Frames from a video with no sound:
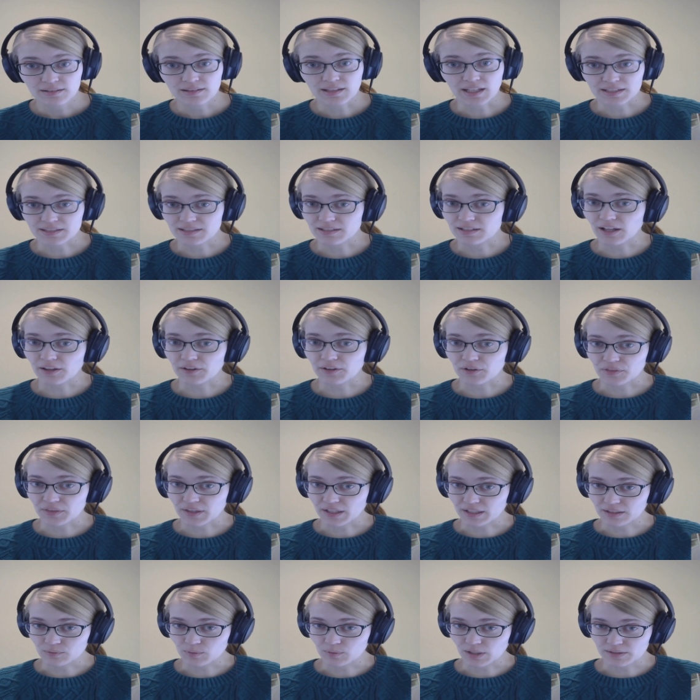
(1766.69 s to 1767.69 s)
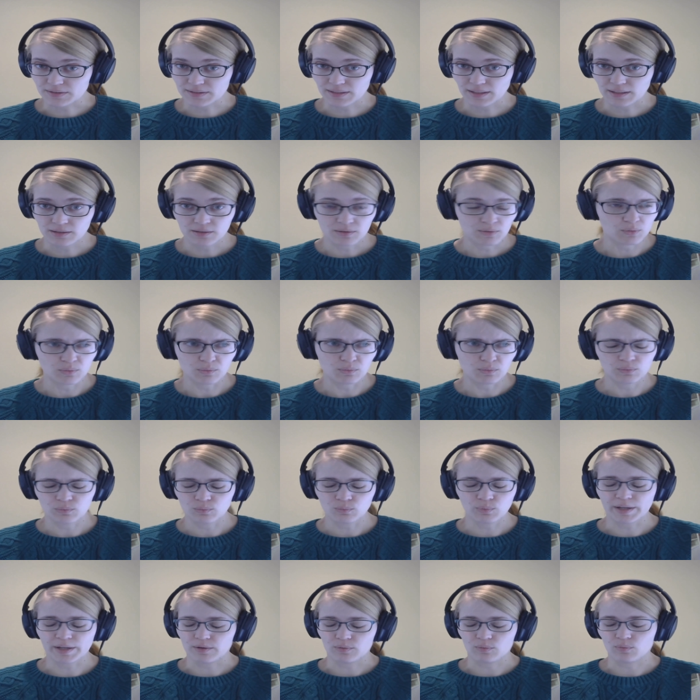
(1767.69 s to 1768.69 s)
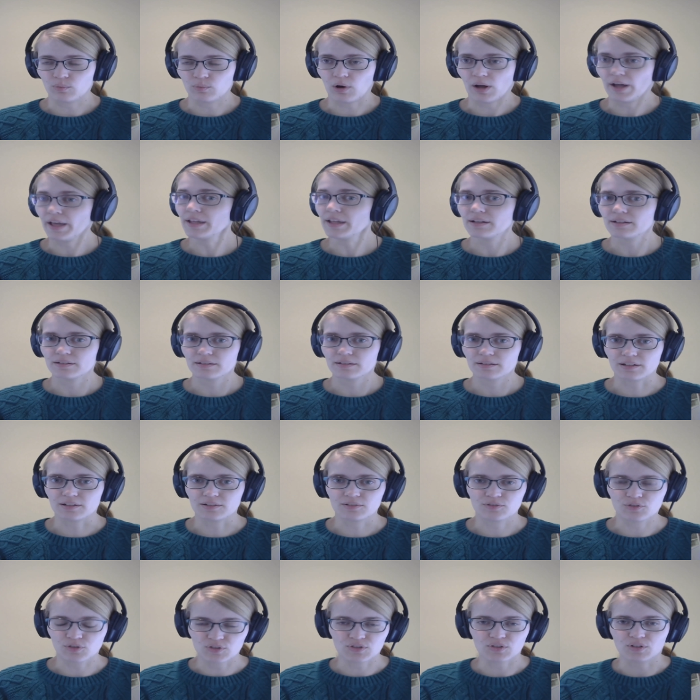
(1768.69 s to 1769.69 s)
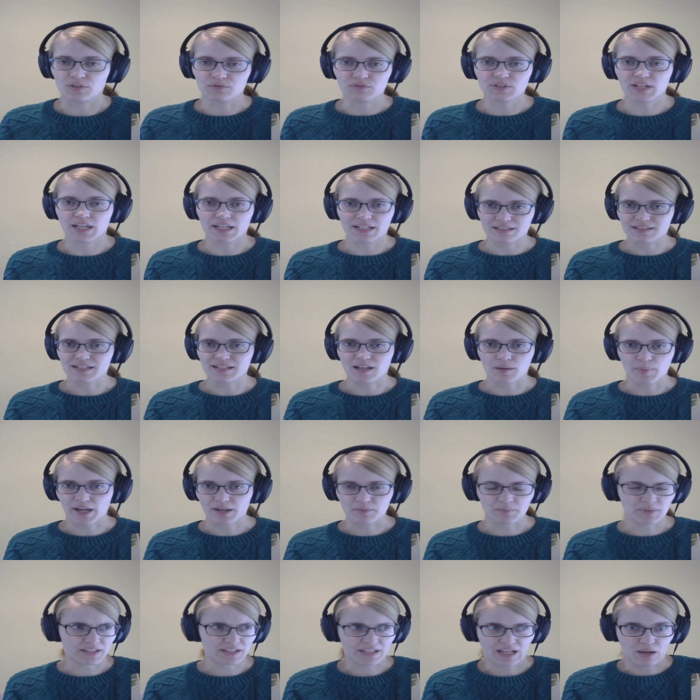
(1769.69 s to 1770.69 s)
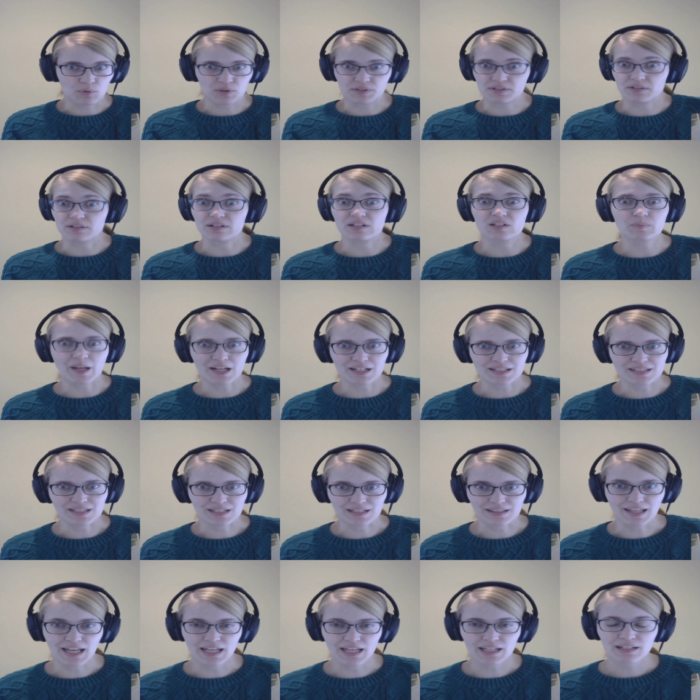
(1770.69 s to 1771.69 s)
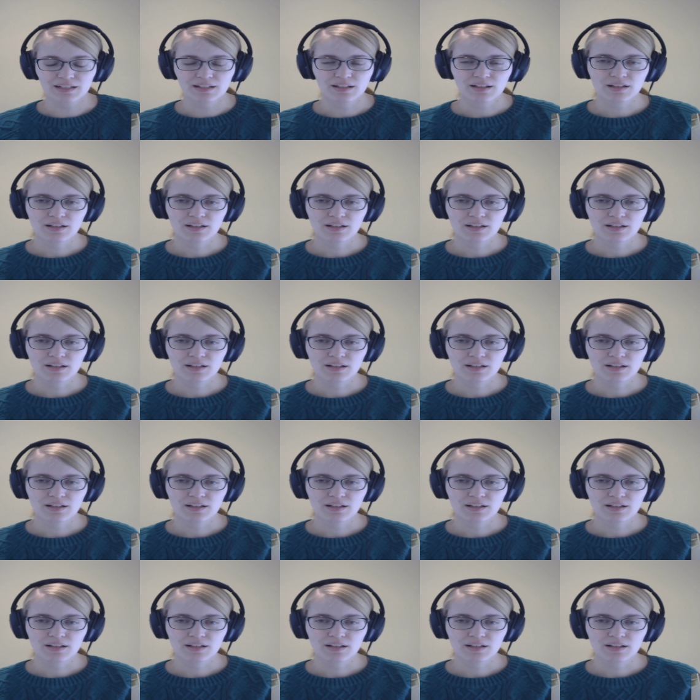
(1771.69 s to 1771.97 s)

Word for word: That's another thing where it's like, wait, what? Just sort of take a step back and be like, I wasn't expecting that.